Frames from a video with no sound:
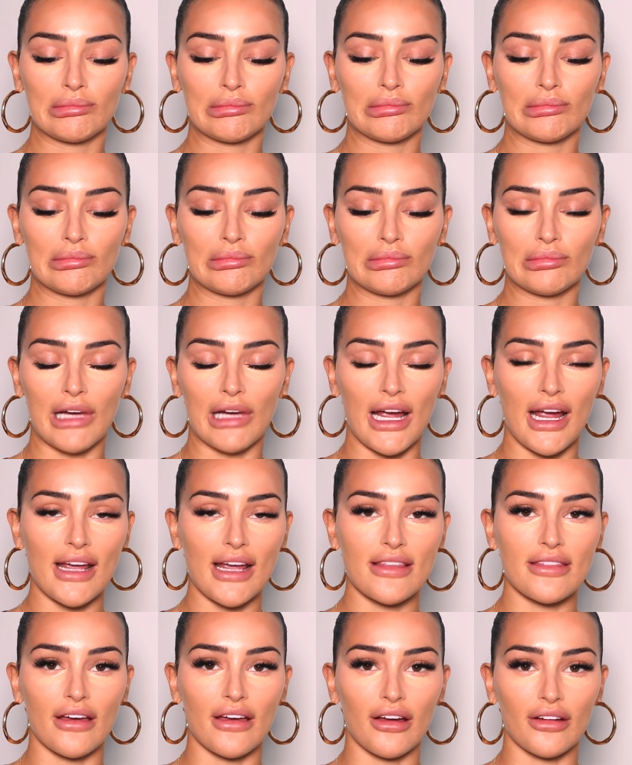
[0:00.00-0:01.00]
I
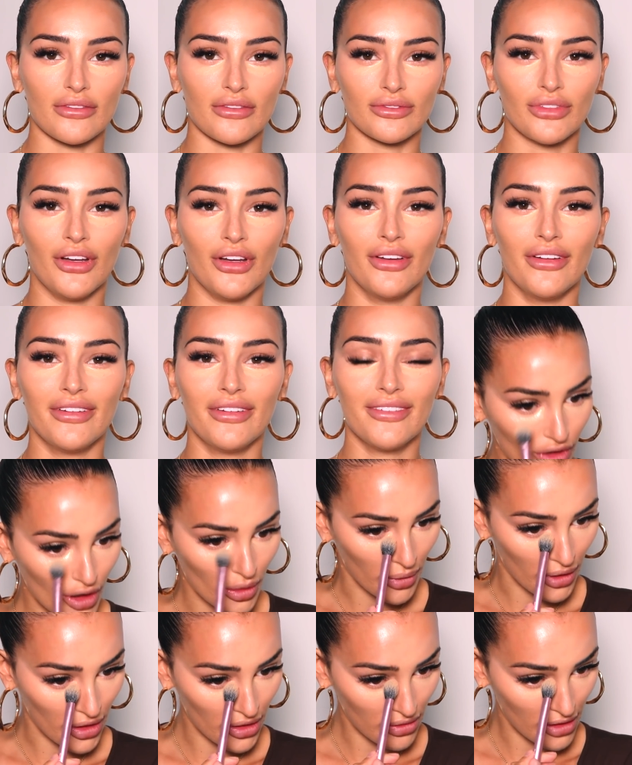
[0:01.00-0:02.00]
hate that.
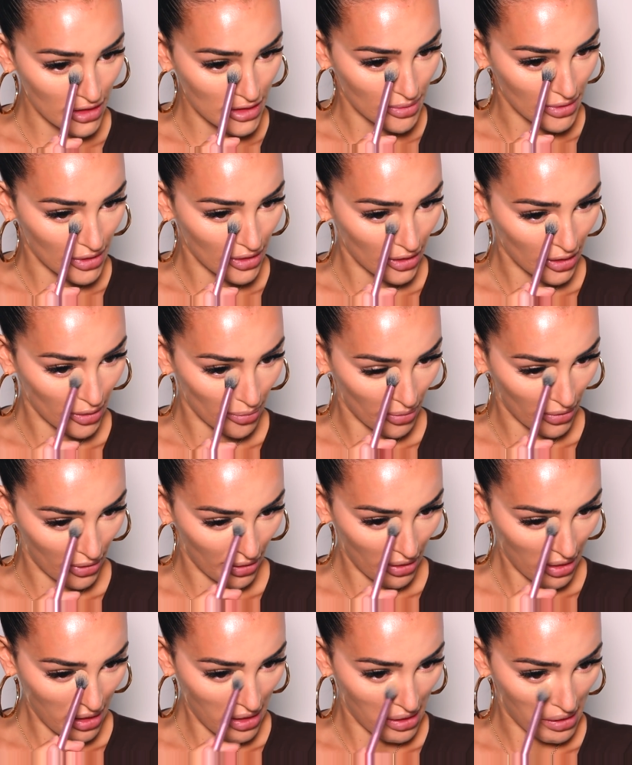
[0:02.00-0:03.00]
My under eyes be looking
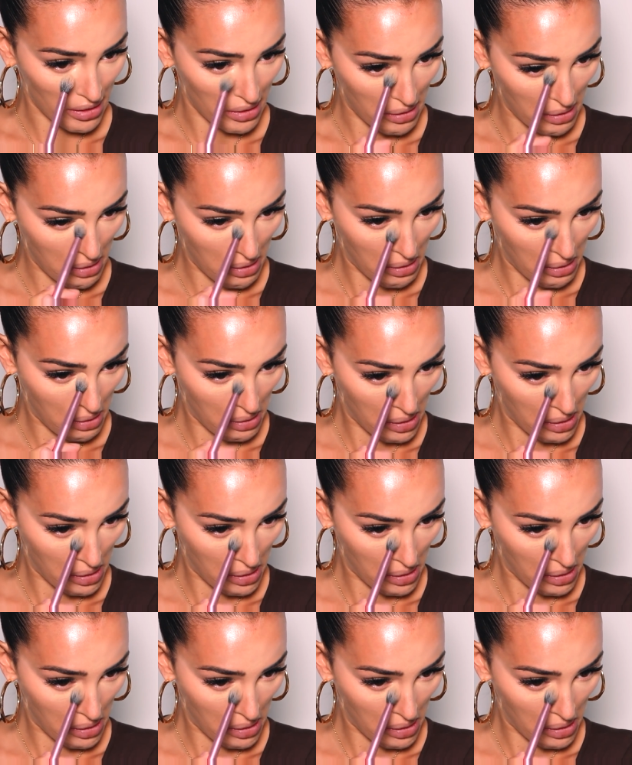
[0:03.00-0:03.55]
bright.